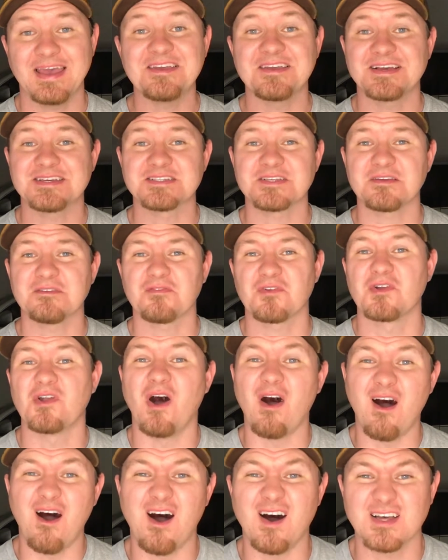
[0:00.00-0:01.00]
Hey guys, looking for
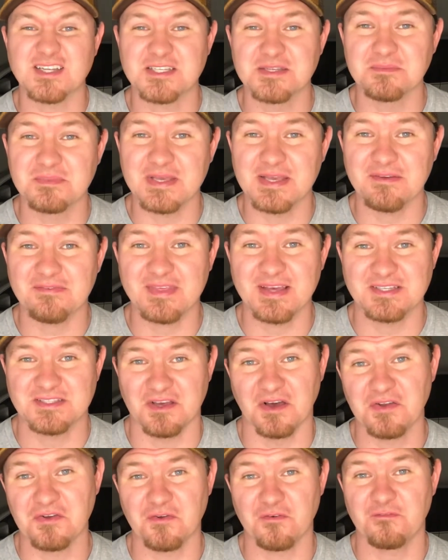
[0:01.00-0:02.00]
an awesome gift
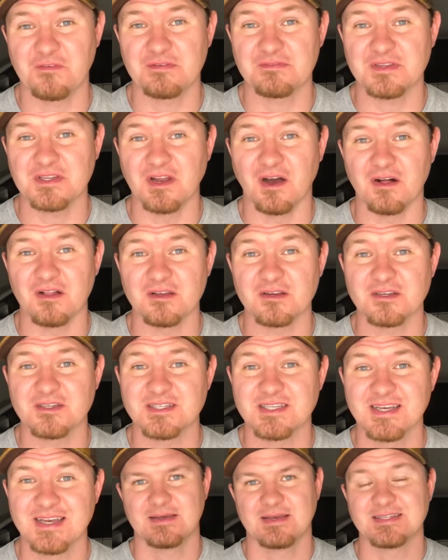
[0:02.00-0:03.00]
that's under
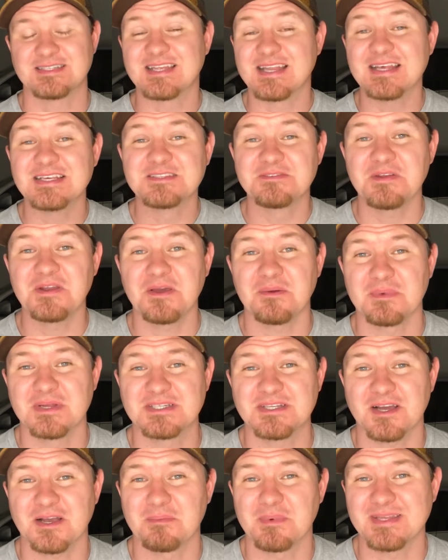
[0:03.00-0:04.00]
$50? In today's video, I'm
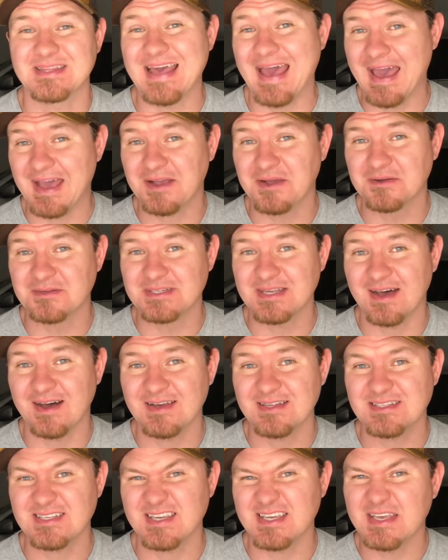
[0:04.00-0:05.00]
gonna talk about the Echo
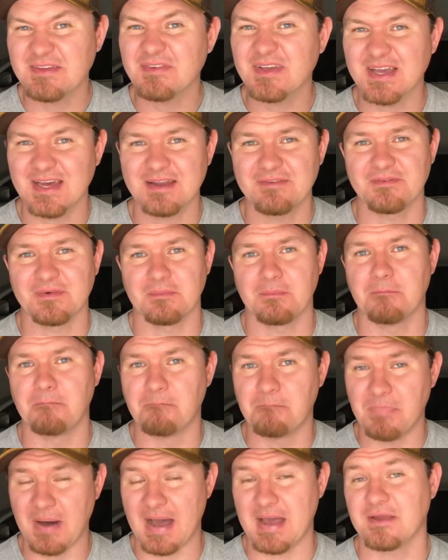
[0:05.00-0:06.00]
Dot and give you kind of a
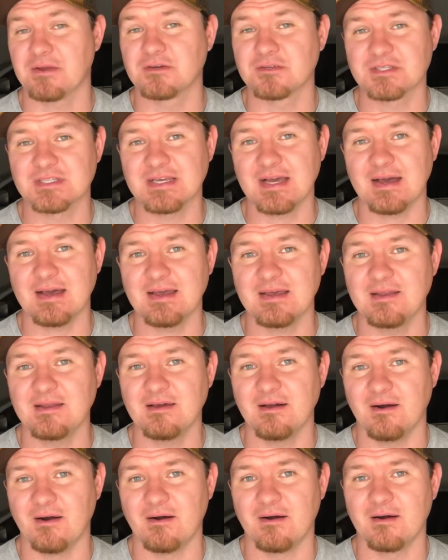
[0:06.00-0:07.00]
buyer's
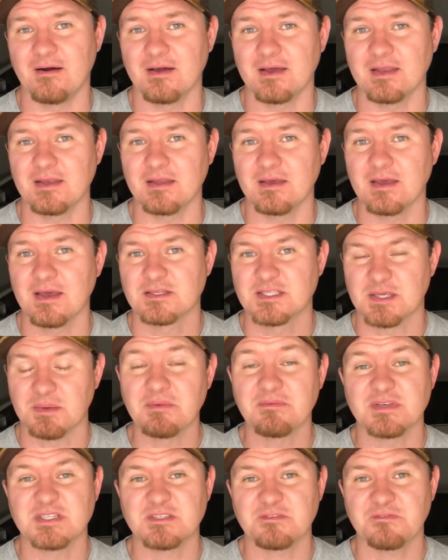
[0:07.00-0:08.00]
guide on
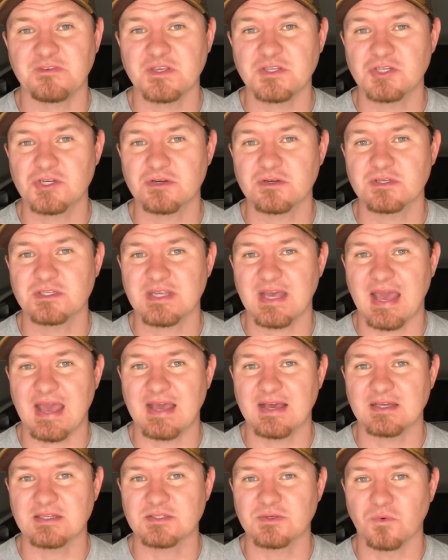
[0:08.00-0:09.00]
some of its features
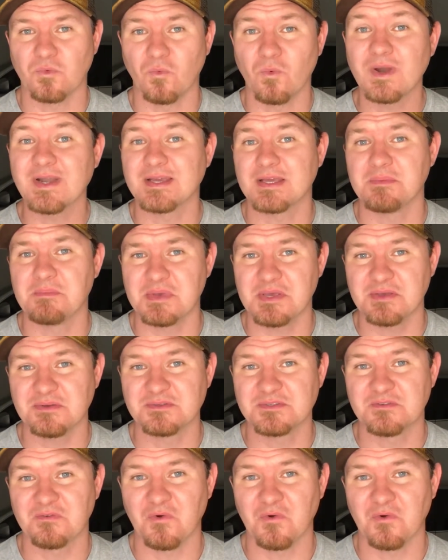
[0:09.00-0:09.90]
and what it can be used